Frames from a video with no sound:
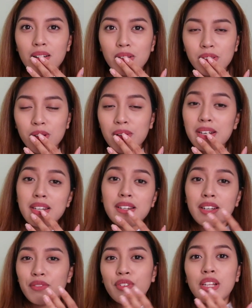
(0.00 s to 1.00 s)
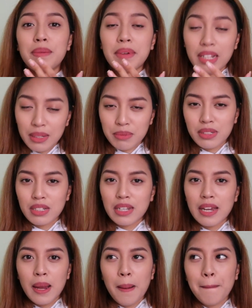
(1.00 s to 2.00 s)
although I didn't exfoliate my lips
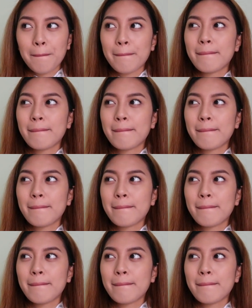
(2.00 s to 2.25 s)
today